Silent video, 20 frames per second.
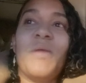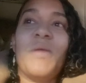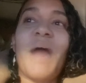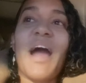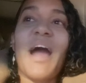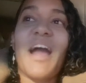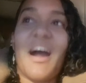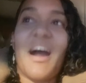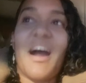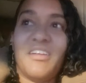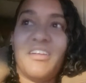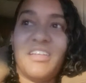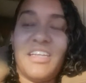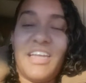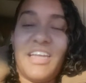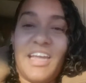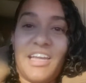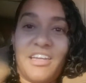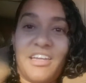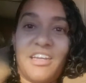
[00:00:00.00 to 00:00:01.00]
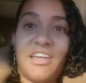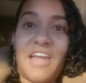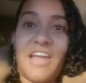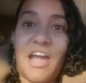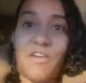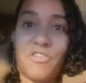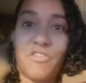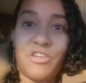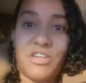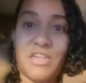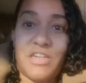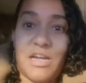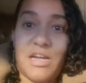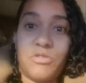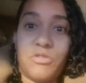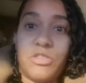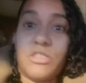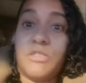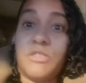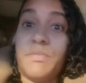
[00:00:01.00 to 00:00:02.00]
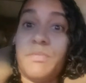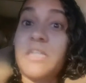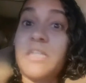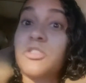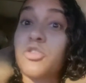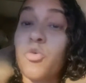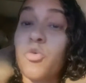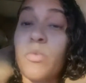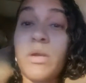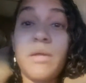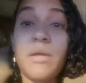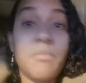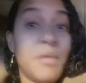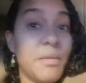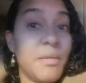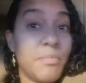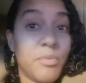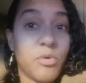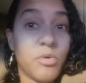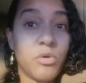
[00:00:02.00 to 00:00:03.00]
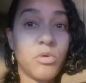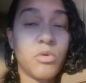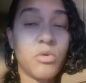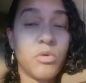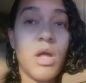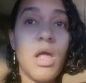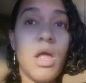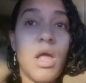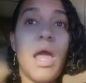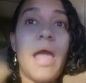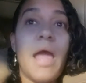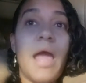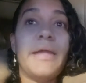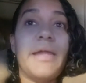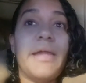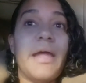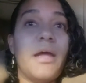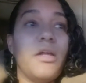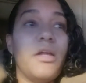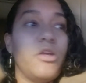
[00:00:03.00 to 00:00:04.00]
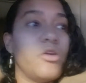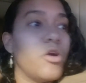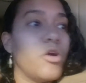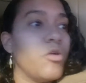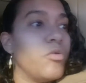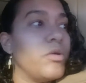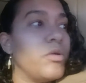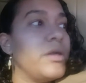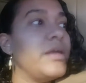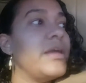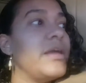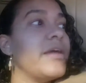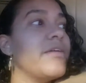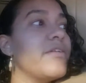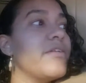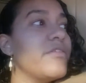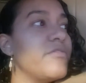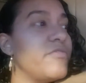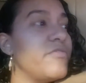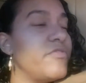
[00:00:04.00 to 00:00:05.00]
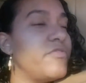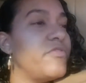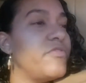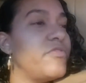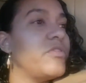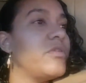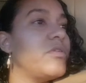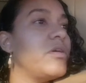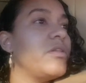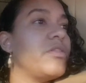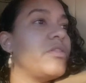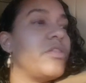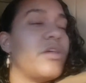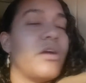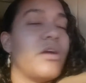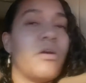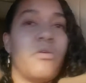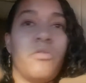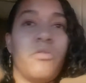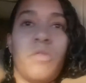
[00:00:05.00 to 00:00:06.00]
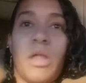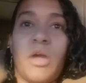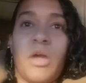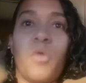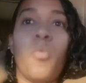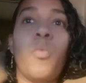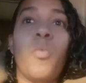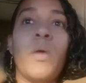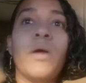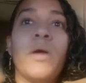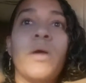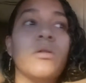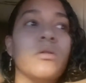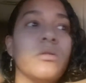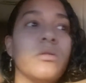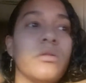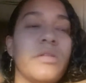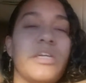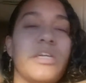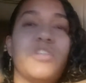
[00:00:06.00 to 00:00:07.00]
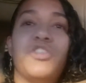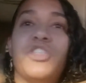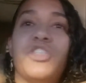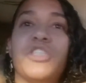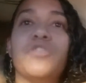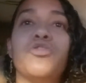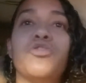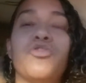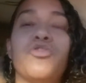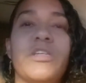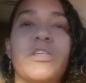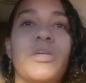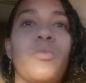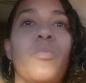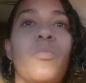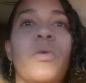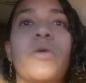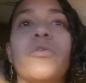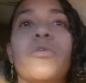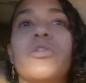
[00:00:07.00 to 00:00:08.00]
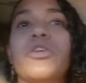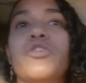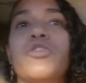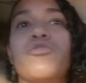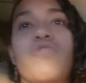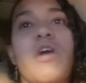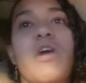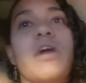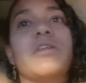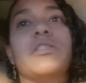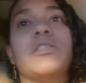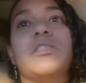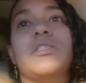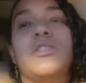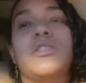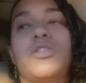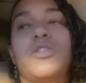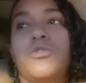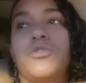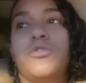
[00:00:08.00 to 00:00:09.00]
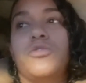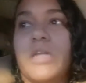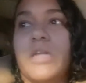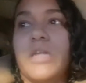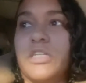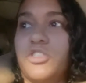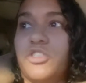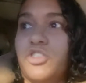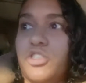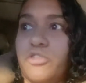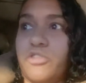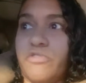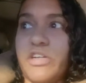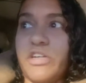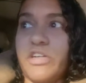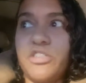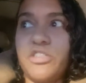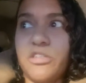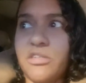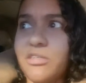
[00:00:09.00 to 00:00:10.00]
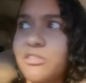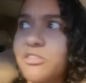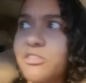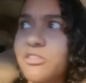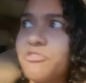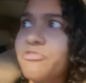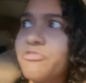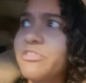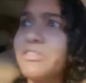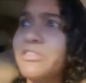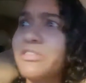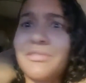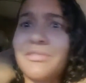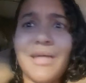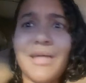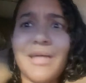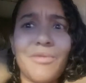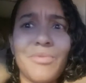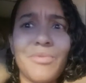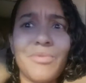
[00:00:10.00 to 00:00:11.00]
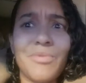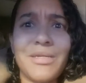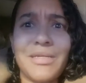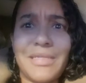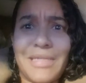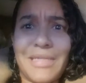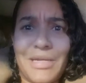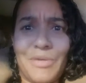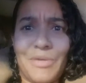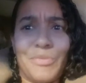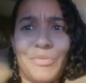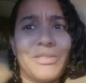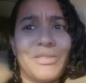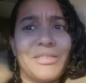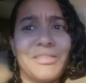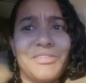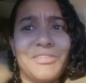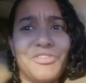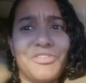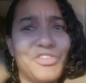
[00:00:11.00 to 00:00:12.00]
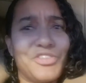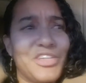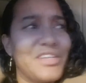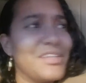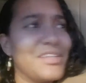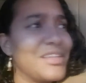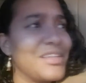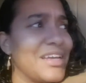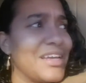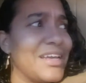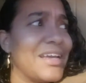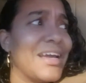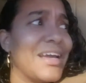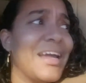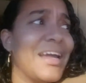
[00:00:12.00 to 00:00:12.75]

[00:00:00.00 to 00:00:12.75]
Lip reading: buy ugly and inherited houses, because so many people, and give their, like, will their children and will the trust to the next generation. The next generation is like, I don't want to deal with this shit. Like,